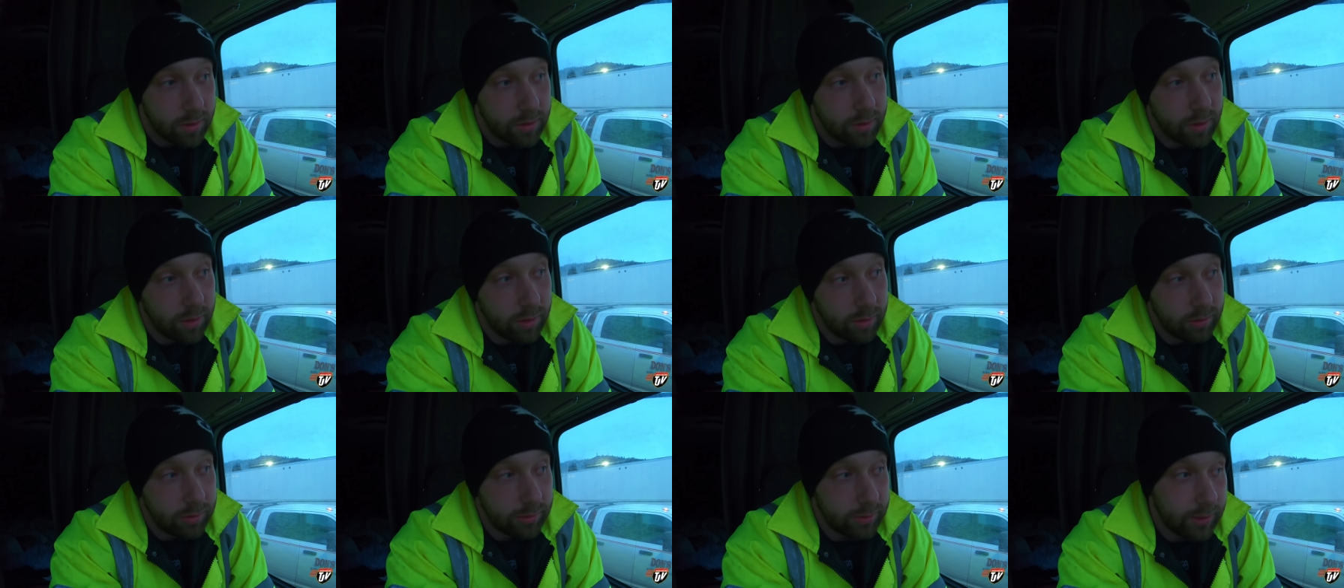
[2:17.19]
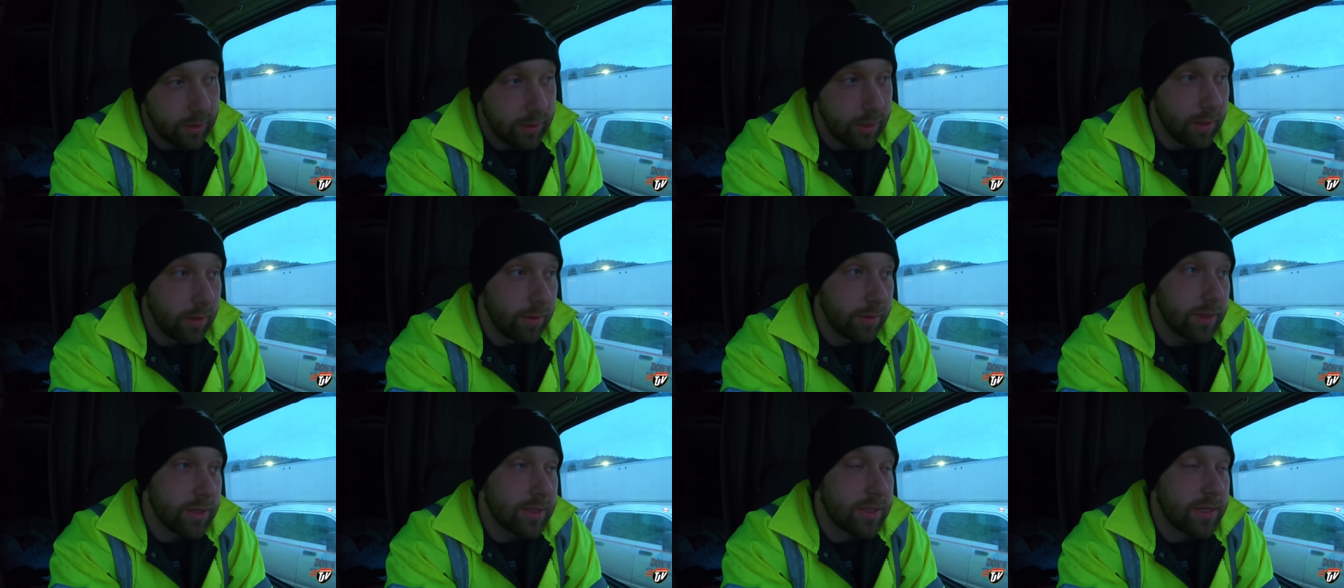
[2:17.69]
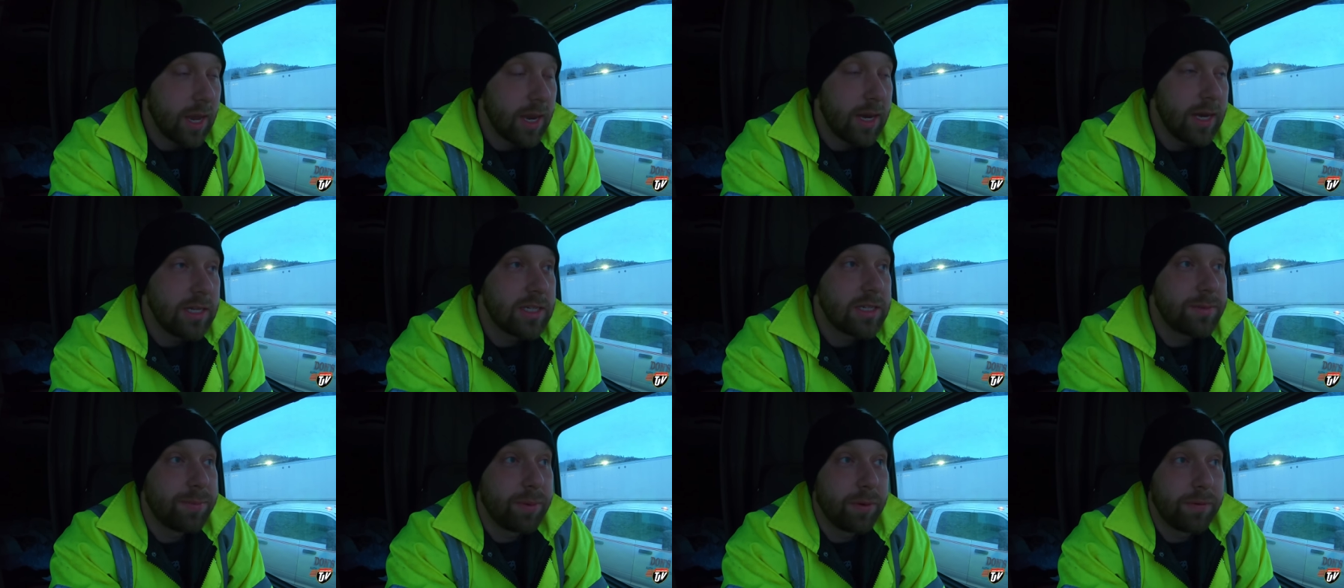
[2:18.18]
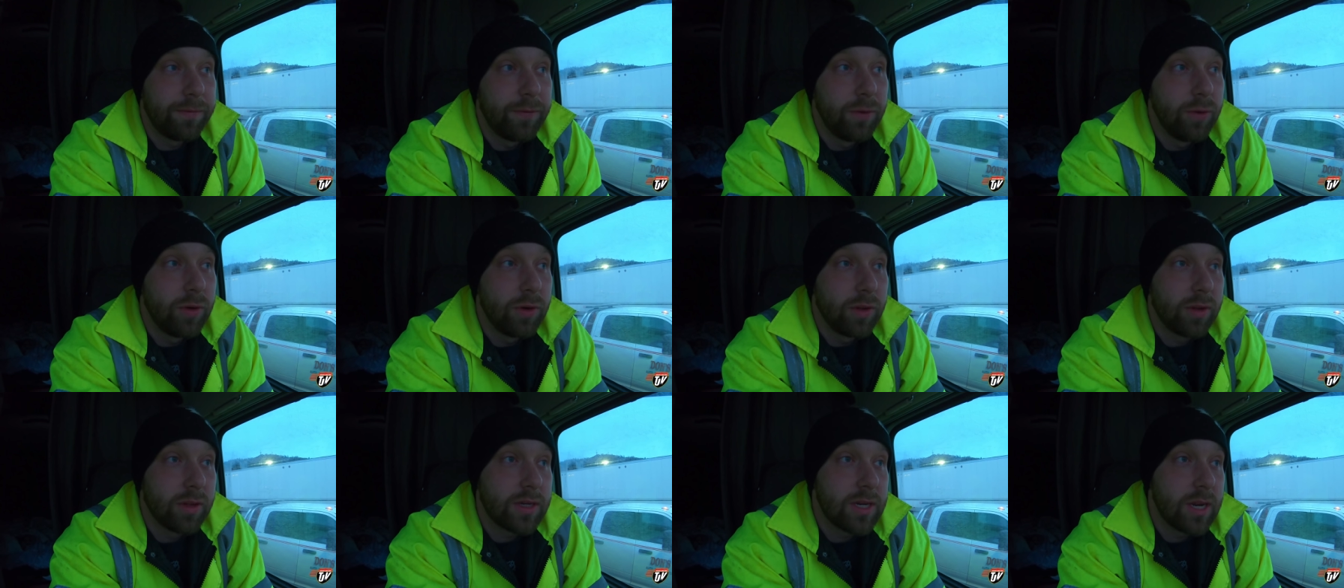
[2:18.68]
Though, you know, this guy needs to put
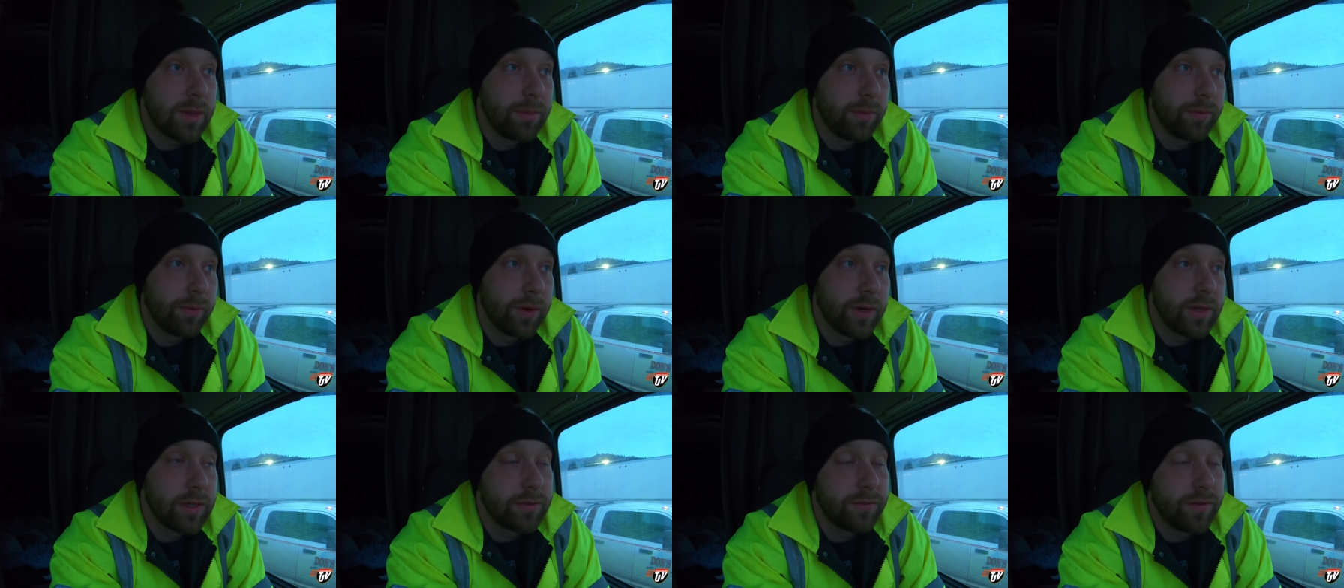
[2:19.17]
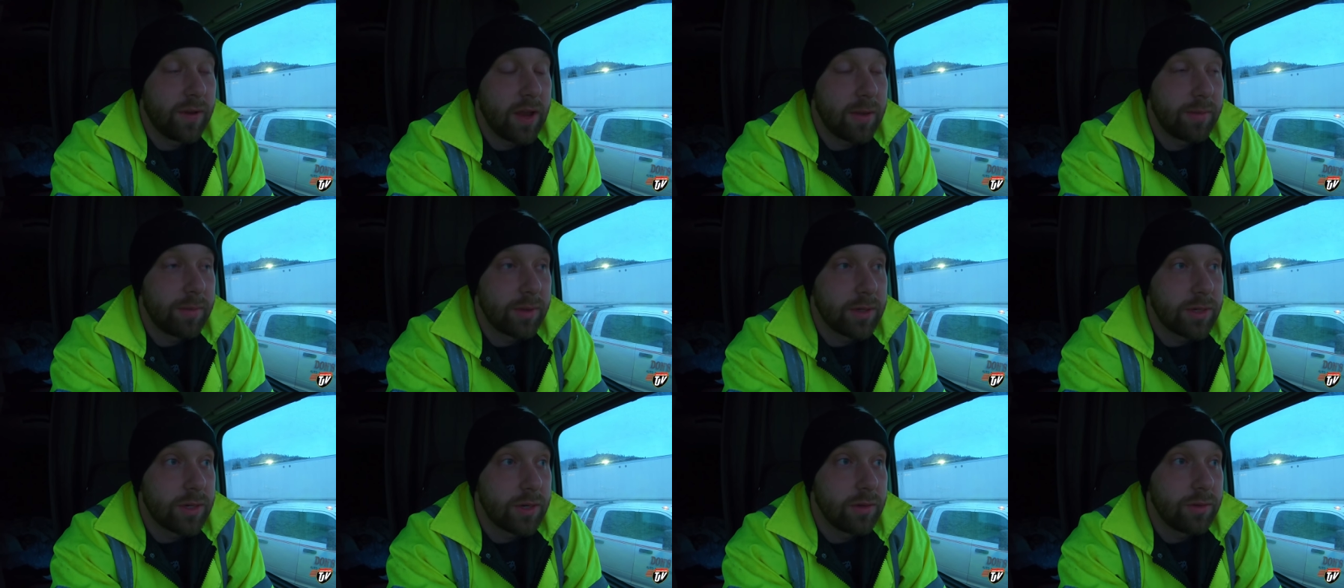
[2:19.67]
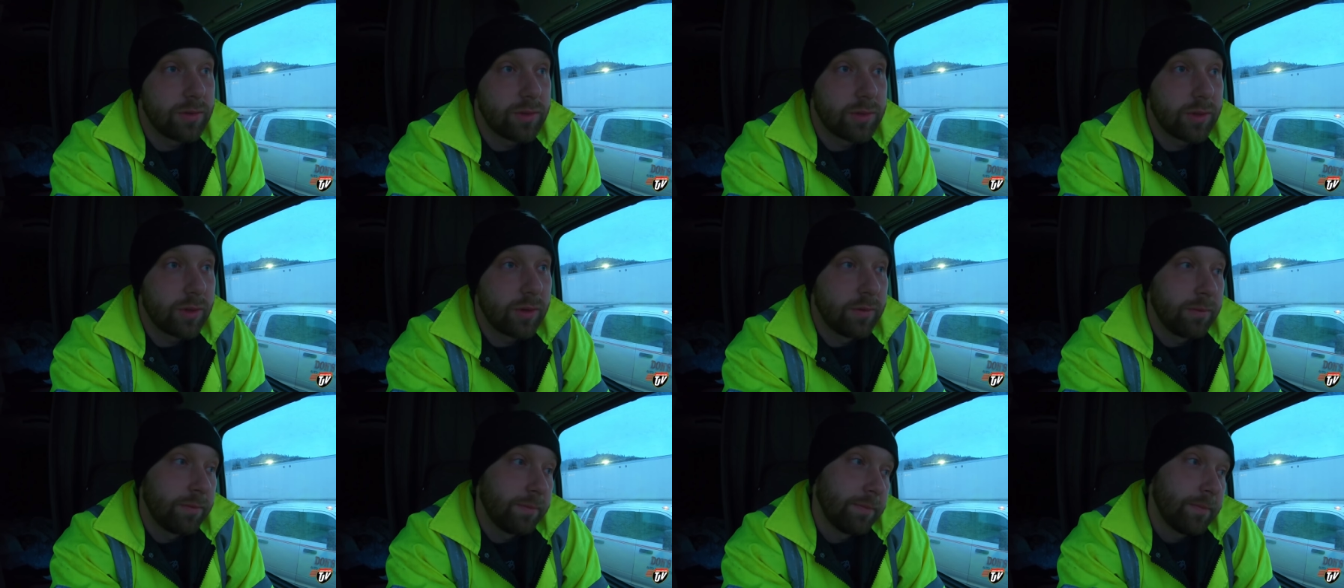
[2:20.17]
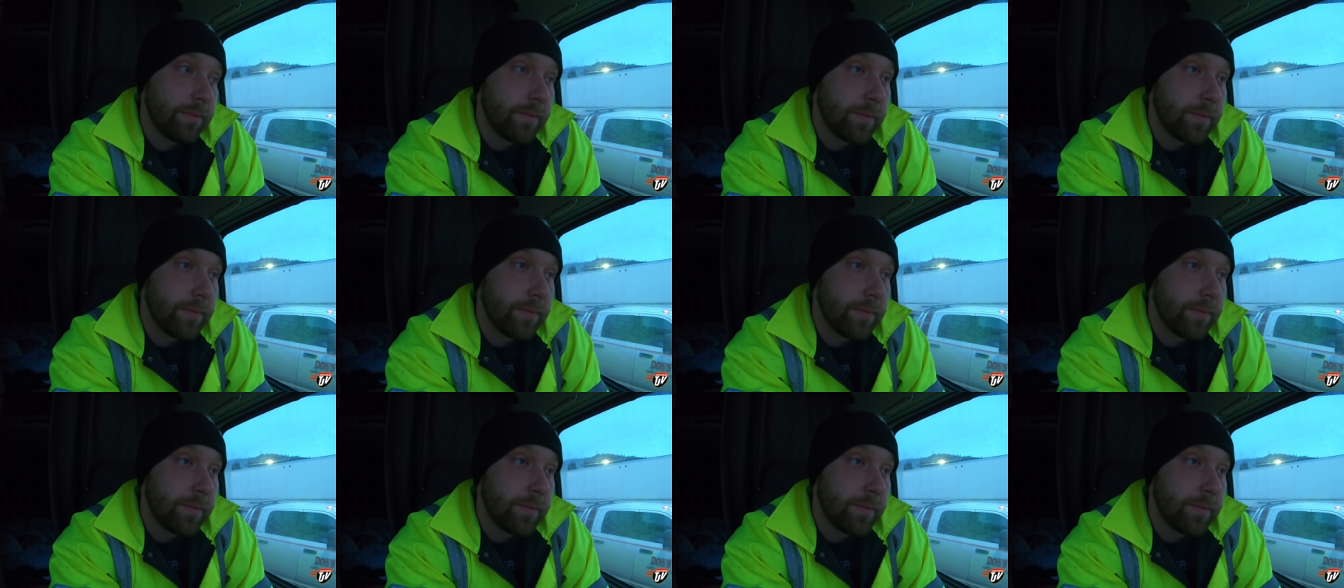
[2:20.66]
food on the table for his family too, so,